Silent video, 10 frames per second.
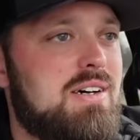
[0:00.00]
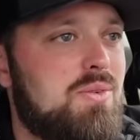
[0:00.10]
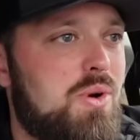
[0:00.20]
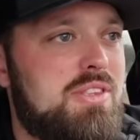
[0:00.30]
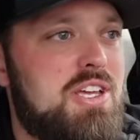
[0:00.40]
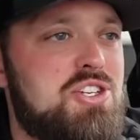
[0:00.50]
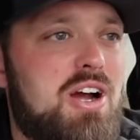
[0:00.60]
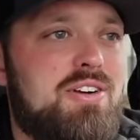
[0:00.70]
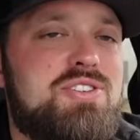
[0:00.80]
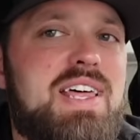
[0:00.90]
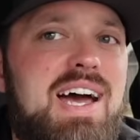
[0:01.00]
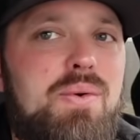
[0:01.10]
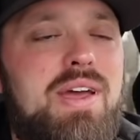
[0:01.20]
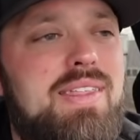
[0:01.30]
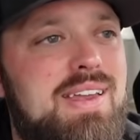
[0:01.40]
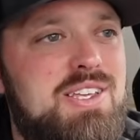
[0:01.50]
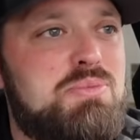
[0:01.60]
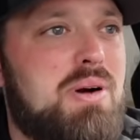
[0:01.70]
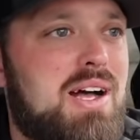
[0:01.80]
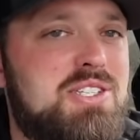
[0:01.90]
what they charge that way. That is
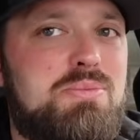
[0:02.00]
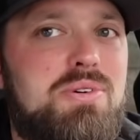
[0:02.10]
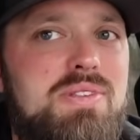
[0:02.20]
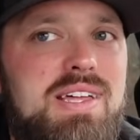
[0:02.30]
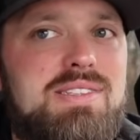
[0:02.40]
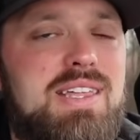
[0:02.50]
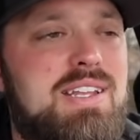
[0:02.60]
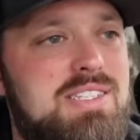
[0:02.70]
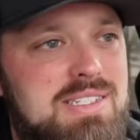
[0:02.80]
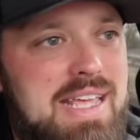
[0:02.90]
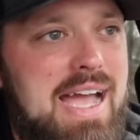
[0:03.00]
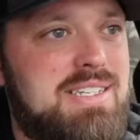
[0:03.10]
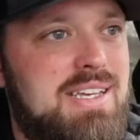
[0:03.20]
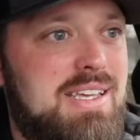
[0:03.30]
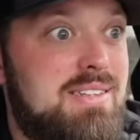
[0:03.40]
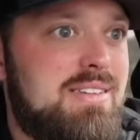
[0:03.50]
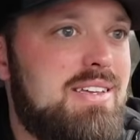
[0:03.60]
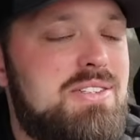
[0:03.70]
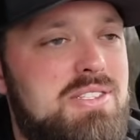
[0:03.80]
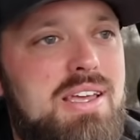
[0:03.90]
possible. That is a tactic
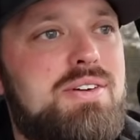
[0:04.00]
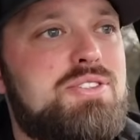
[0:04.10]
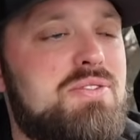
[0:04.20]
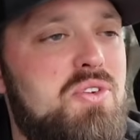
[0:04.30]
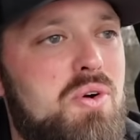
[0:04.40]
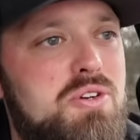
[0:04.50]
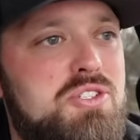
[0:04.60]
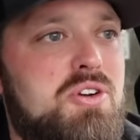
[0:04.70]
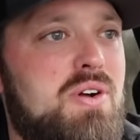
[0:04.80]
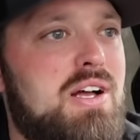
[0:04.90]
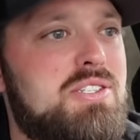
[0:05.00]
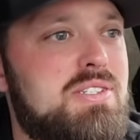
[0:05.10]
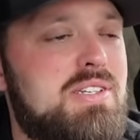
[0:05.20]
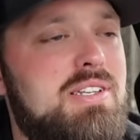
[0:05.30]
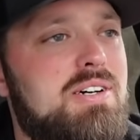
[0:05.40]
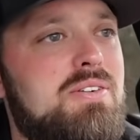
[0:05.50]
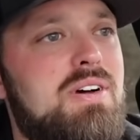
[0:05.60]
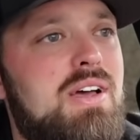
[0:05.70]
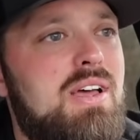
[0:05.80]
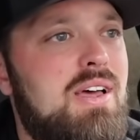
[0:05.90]
in sales, of course, across,
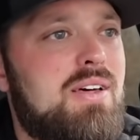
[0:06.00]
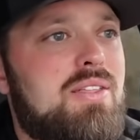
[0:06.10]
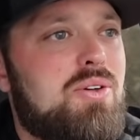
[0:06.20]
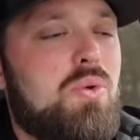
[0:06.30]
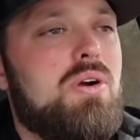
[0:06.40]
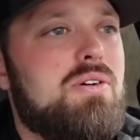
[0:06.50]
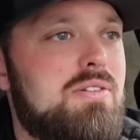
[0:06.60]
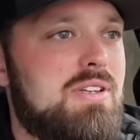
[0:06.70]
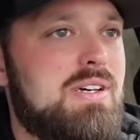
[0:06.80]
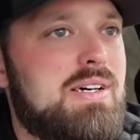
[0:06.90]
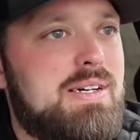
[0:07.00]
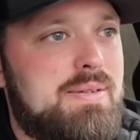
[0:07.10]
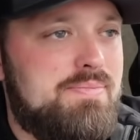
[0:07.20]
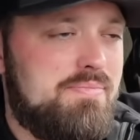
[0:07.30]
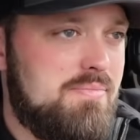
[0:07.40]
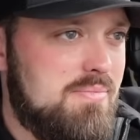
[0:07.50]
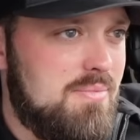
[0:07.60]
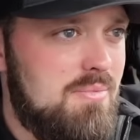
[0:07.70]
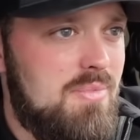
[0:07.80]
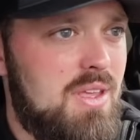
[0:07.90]
the world.
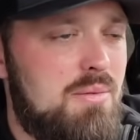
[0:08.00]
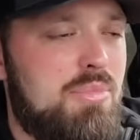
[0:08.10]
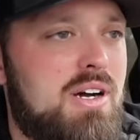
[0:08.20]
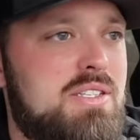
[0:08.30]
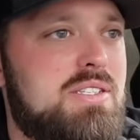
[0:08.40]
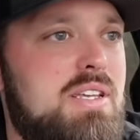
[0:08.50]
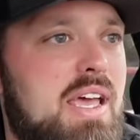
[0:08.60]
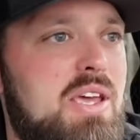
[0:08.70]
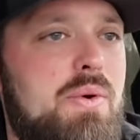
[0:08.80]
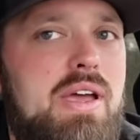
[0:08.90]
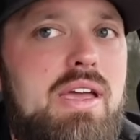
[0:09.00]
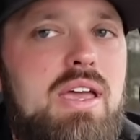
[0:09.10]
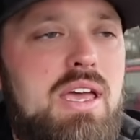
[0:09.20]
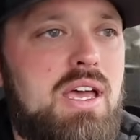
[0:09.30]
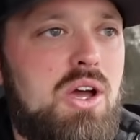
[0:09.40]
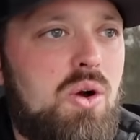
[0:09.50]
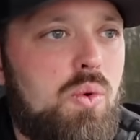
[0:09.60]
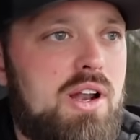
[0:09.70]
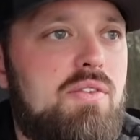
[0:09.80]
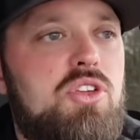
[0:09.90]
But anyway,
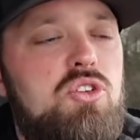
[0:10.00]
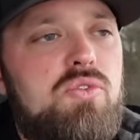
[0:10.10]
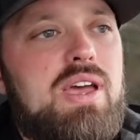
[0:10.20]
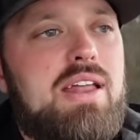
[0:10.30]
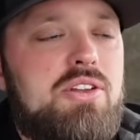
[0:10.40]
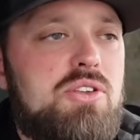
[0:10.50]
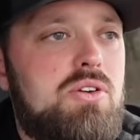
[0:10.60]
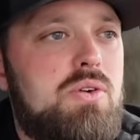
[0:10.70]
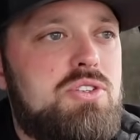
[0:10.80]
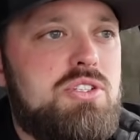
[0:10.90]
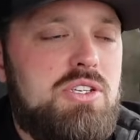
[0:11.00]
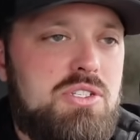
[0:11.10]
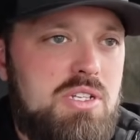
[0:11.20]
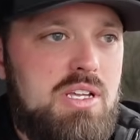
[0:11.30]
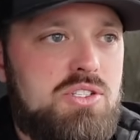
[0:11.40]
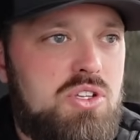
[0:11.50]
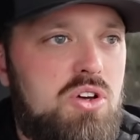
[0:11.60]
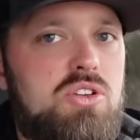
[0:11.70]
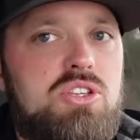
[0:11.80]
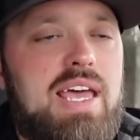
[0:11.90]
whatever you've got to do, it's
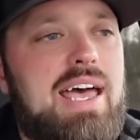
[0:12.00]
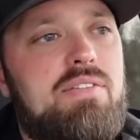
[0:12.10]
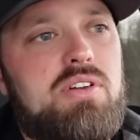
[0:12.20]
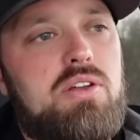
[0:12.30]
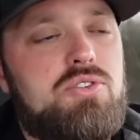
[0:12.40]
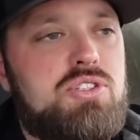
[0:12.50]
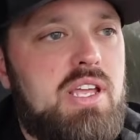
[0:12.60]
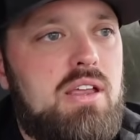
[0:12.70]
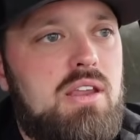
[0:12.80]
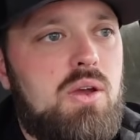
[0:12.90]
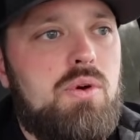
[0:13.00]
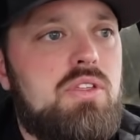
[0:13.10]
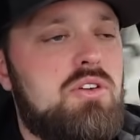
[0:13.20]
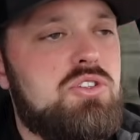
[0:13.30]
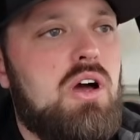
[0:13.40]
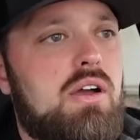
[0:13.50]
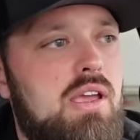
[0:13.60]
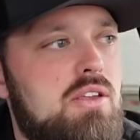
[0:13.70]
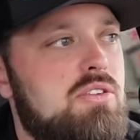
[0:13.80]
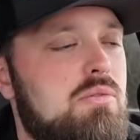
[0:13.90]
good to have an understanding, whether you're
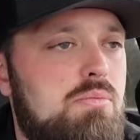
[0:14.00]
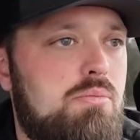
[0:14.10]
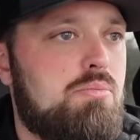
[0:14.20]
talking to